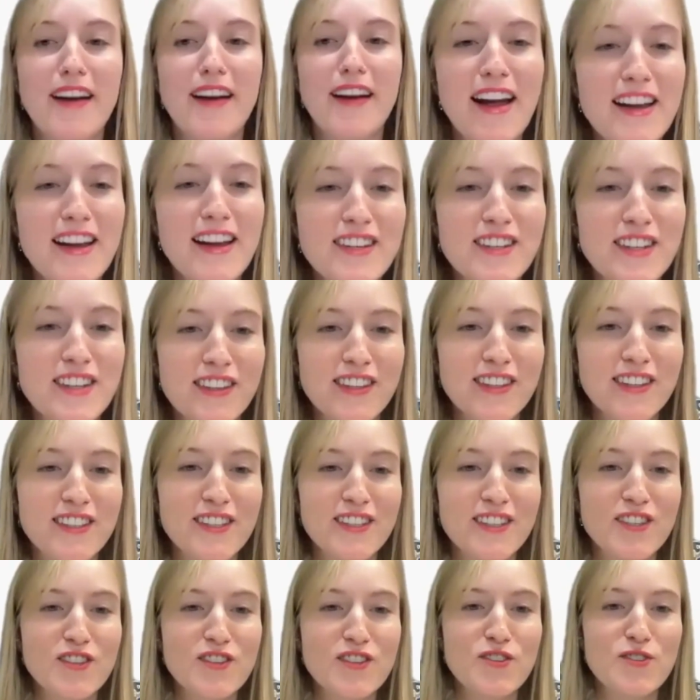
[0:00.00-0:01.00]
Angie, this
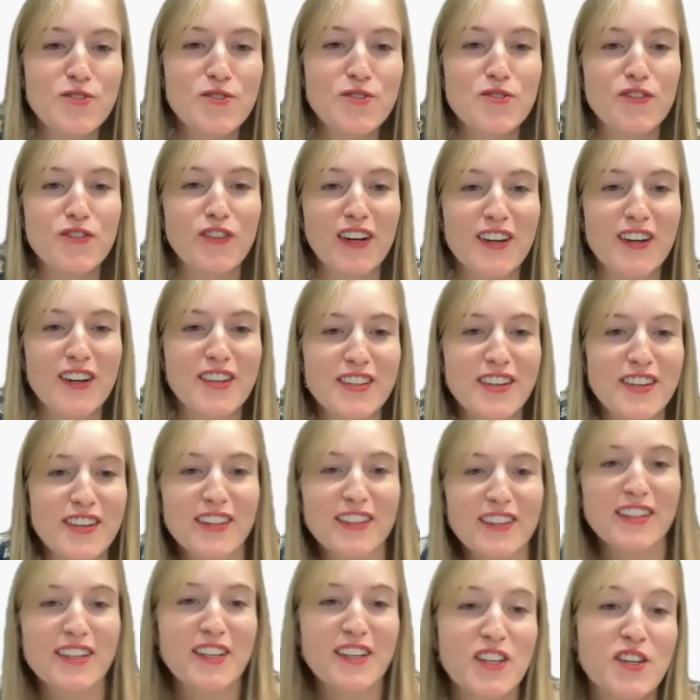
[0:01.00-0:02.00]
is new
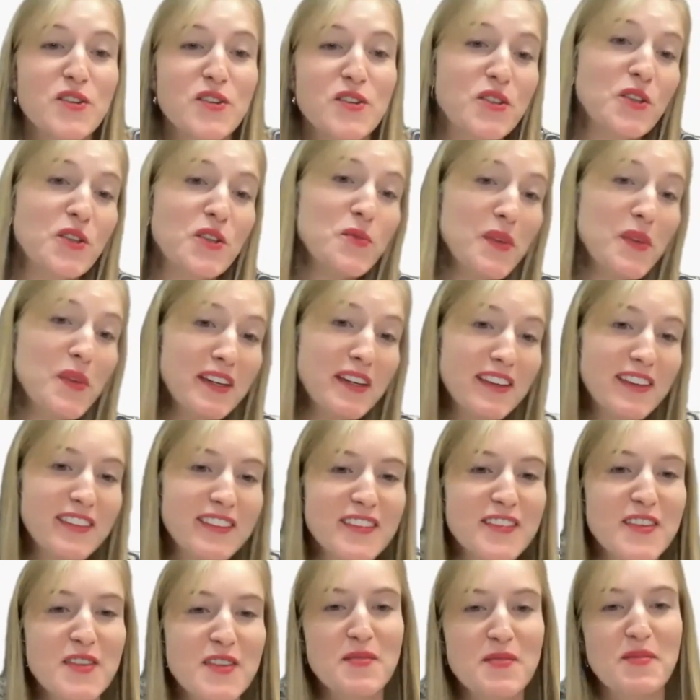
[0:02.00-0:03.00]
functionality to me.
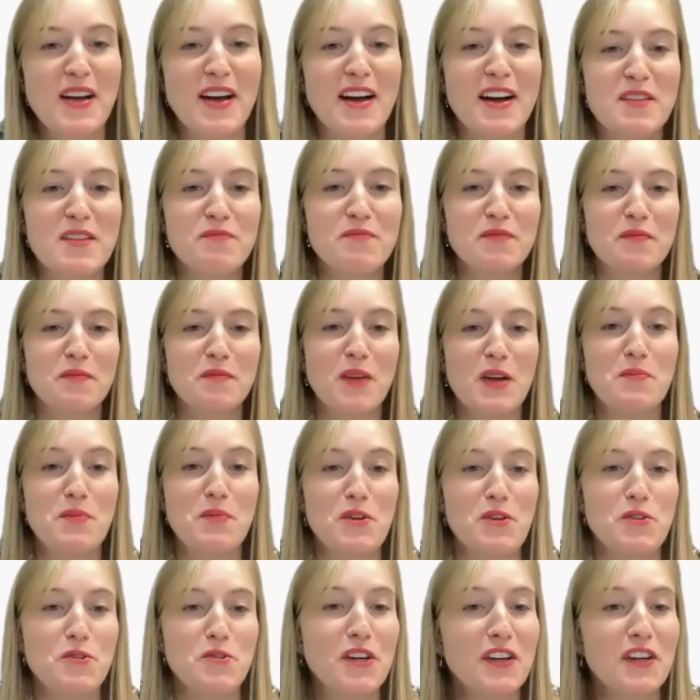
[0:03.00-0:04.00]
Maybe
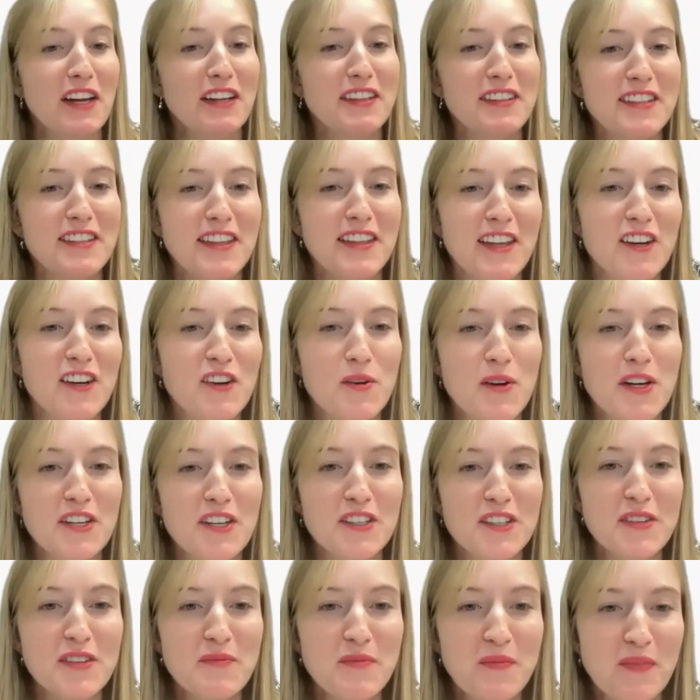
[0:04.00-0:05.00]
you can answer that
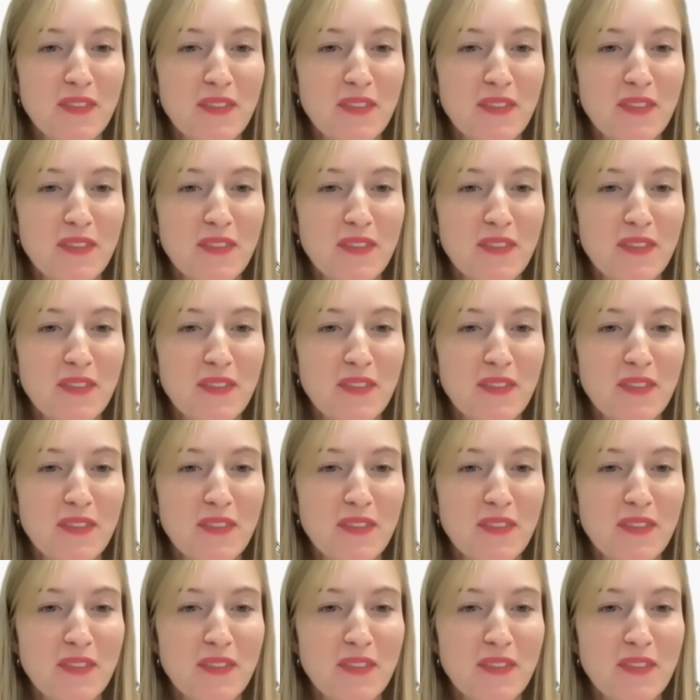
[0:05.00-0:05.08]
question.